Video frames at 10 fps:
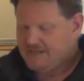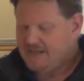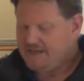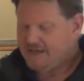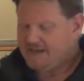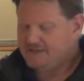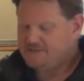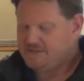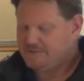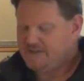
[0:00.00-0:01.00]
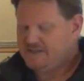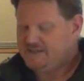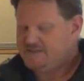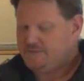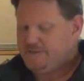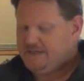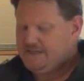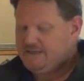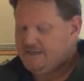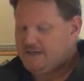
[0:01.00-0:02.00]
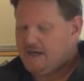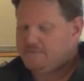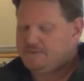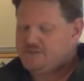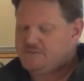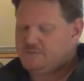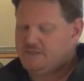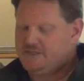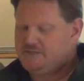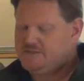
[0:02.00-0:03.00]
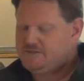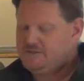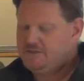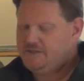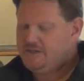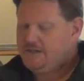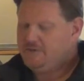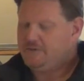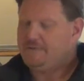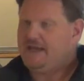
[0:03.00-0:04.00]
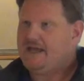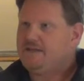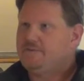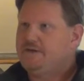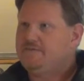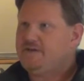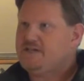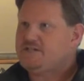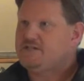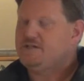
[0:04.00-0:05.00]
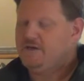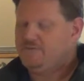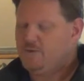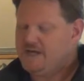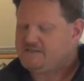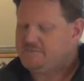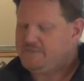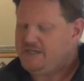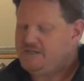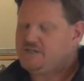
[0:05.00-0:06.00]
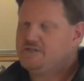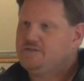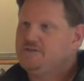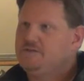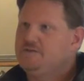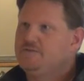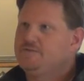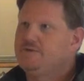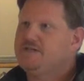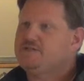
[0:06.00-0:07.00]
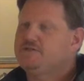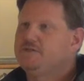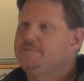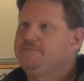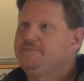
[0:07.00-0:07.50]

In-house, some of the things that we accomplished was we began the renovation of West Beach restroom.